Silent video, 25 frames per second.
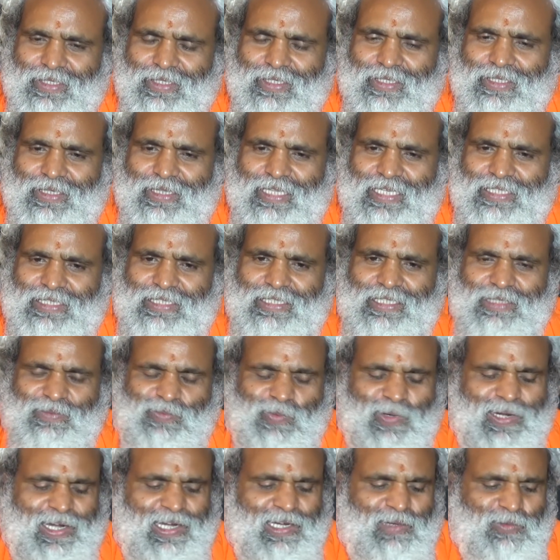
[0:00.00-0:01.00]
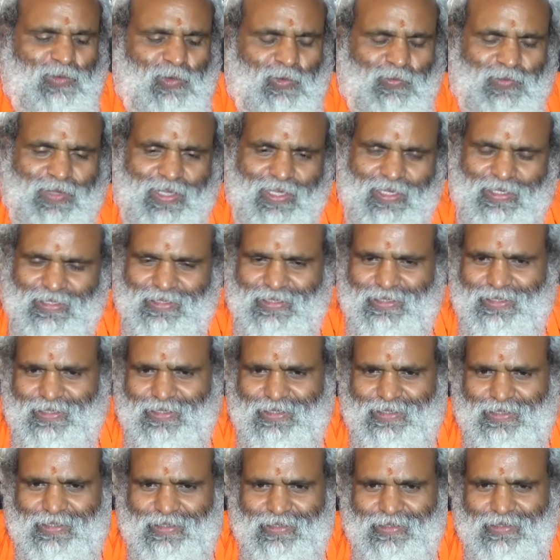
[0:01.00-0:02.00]
that different bhumis,
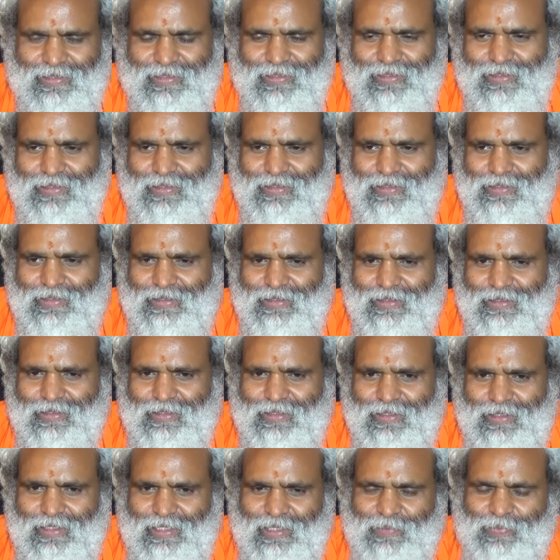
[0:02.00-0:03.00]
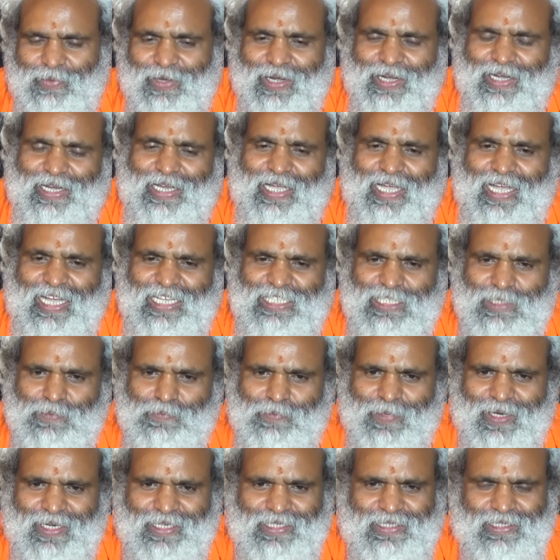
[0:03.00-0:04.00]
different
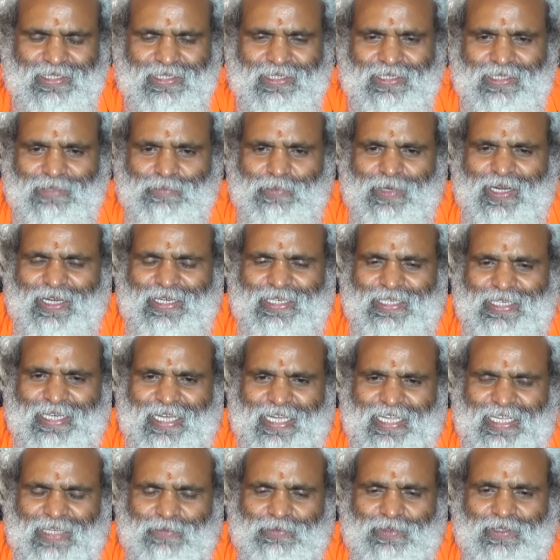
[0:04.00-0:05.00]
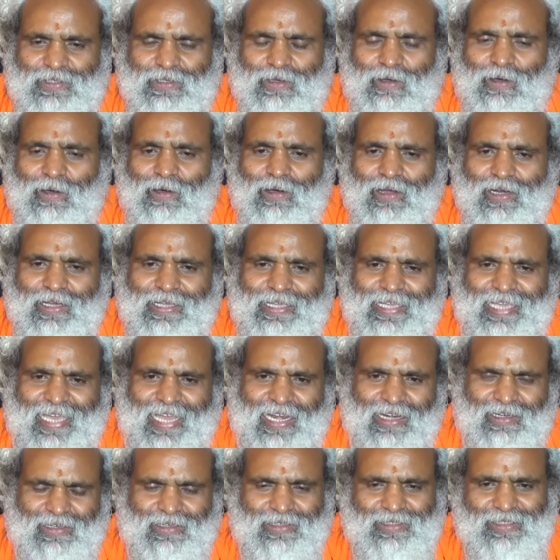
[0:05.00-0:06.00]
aspects, different types or
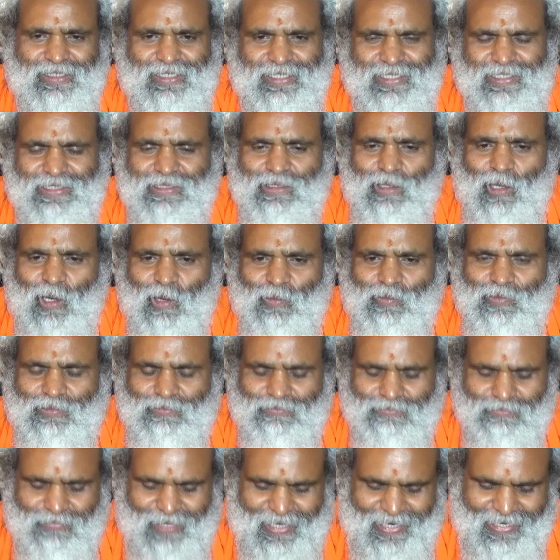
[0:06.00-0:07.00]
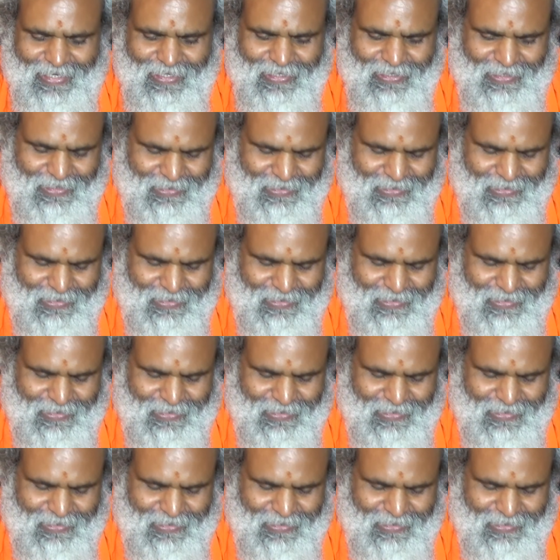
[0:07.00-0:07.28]
characteristics of mind,